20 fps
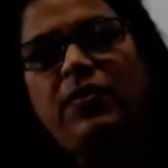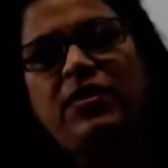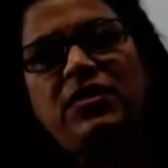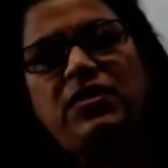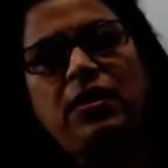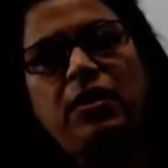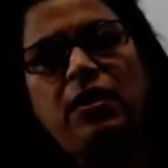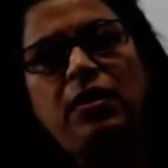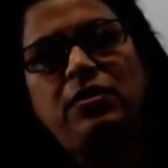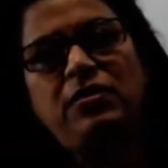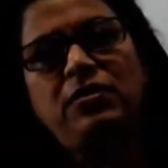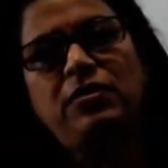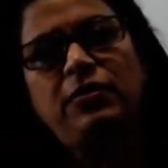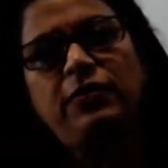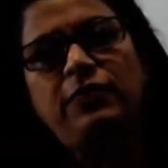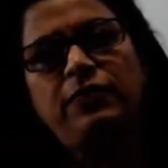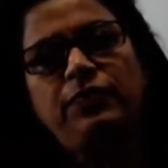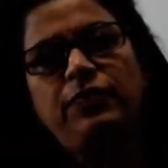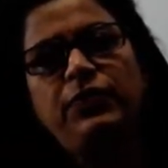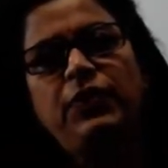vesicles,
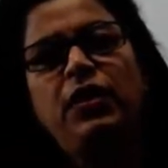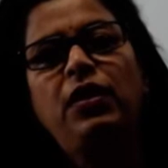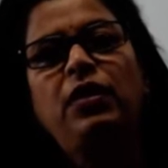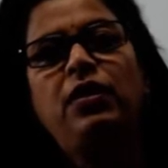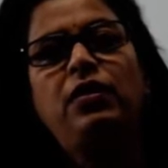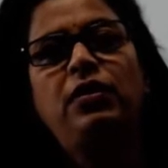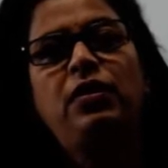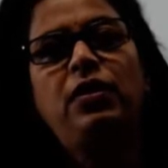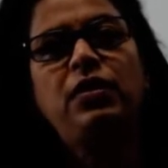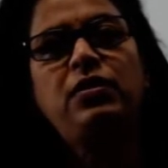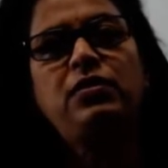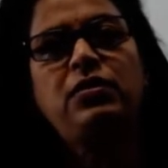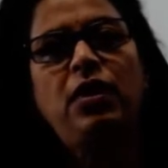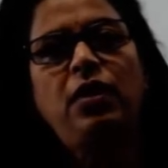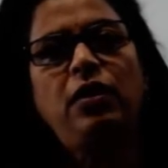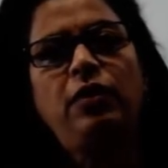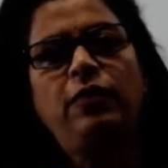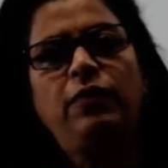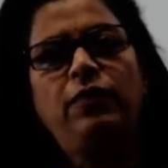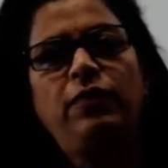these
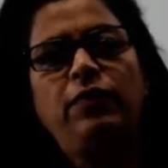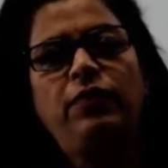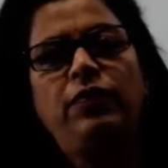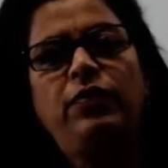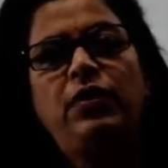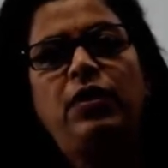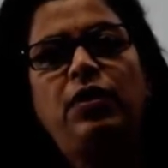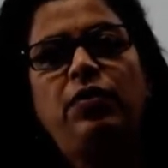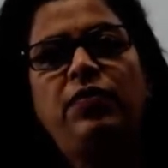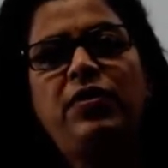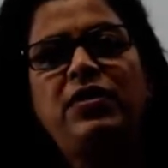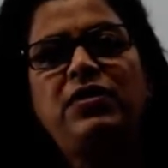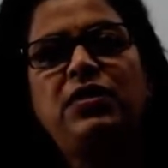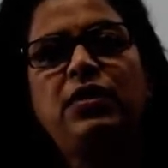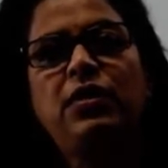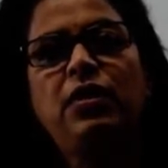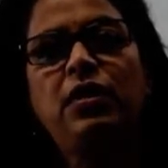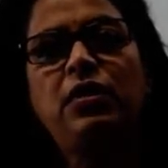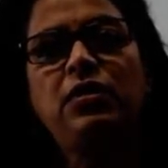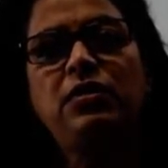are the
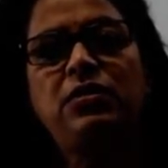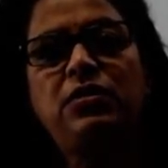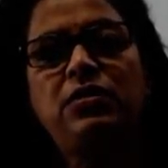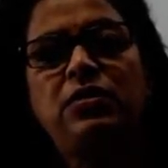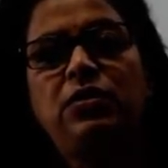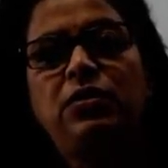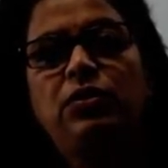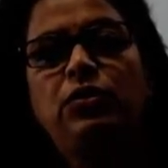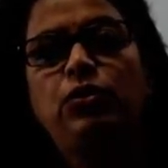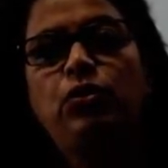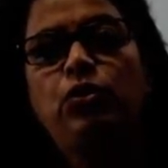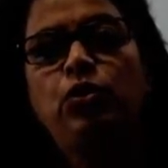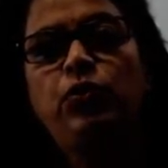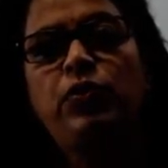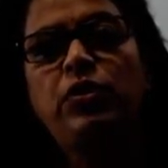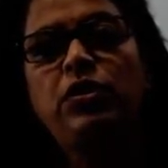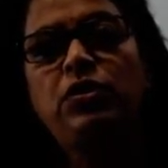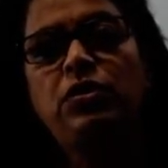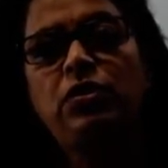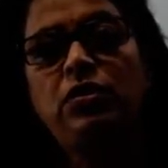vesicles through
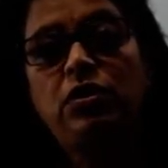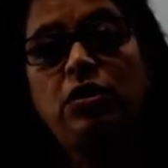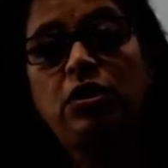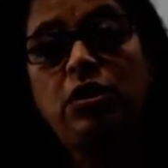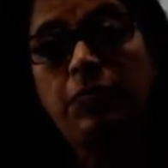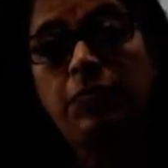which the